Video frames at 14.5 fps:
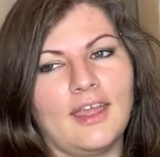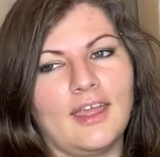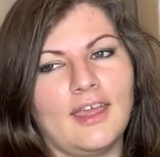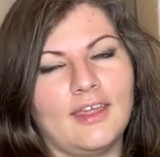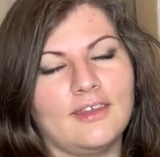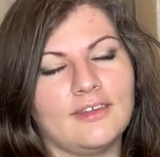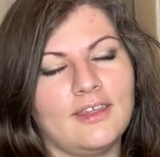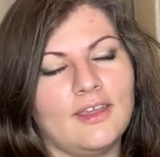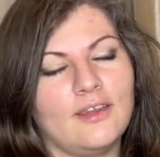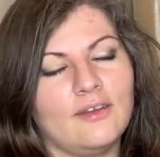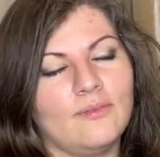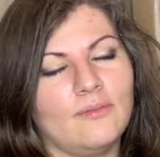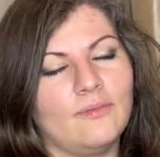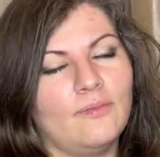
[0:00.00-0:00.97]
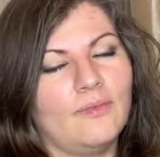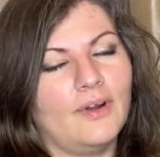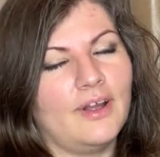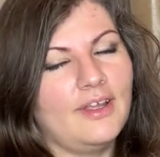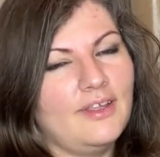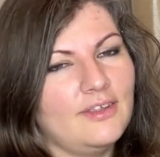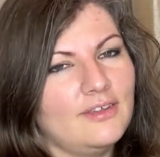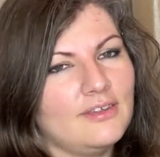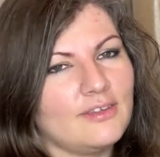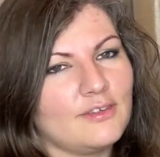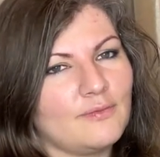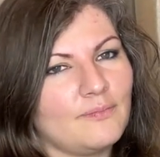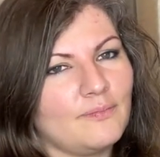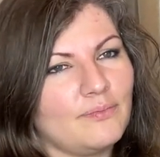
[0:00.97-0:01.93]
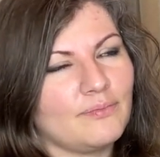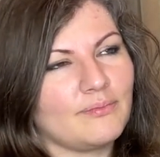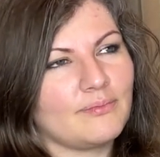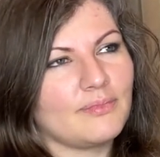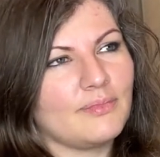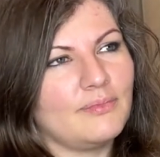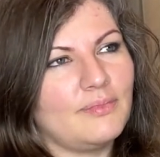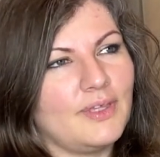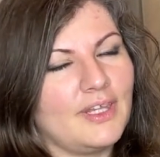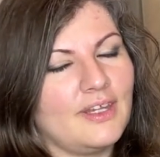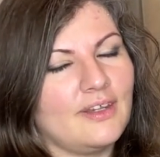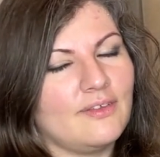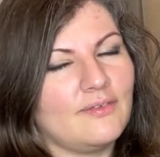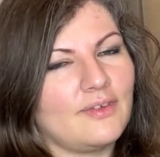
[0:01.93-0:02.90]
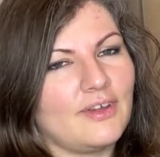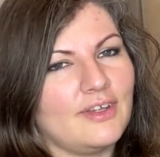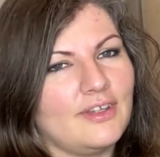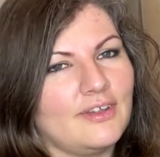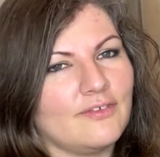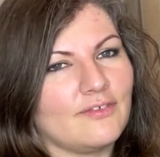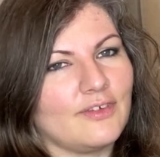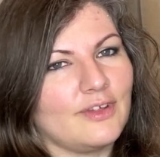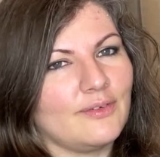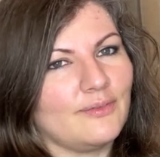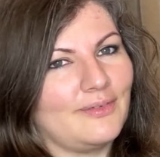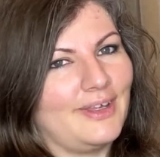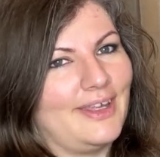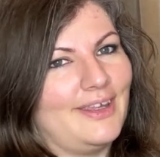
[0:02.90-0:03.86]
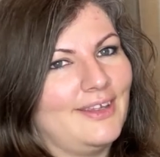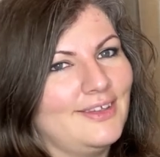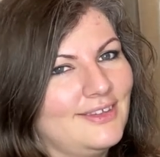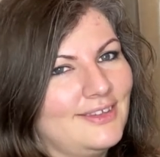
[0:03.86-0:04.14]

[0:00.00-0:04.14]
and it was, but in a very different way.